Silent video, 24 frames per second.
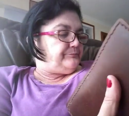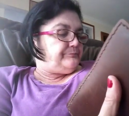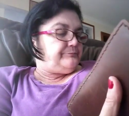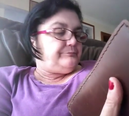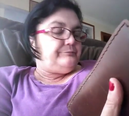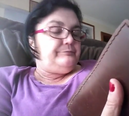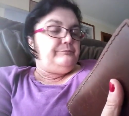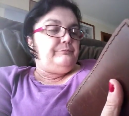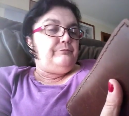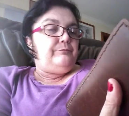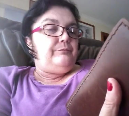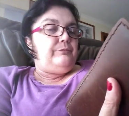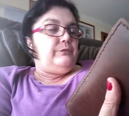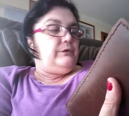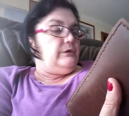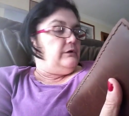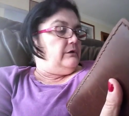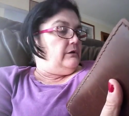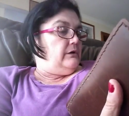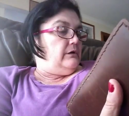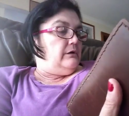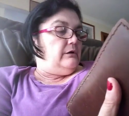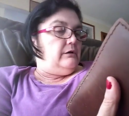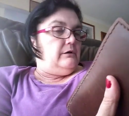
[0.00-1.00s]

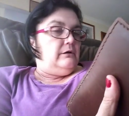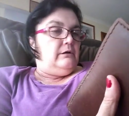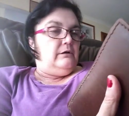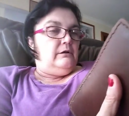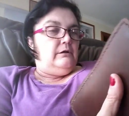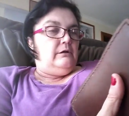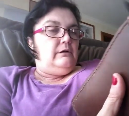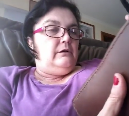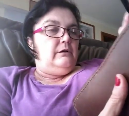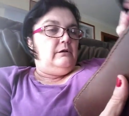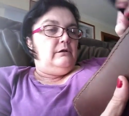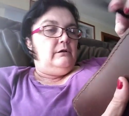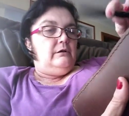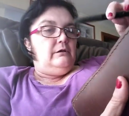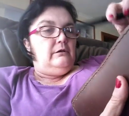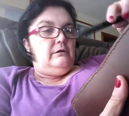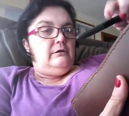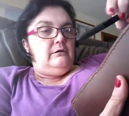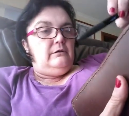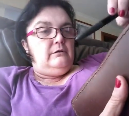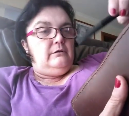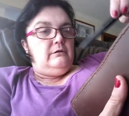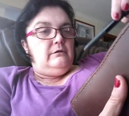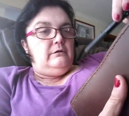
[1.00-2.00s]

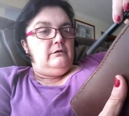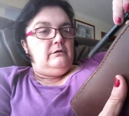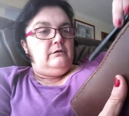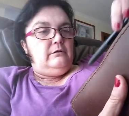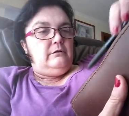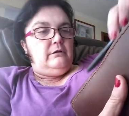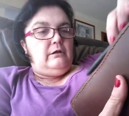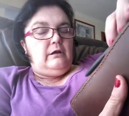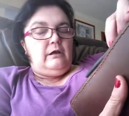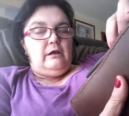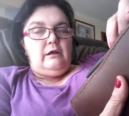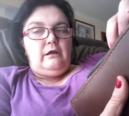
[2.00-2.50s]
(silence)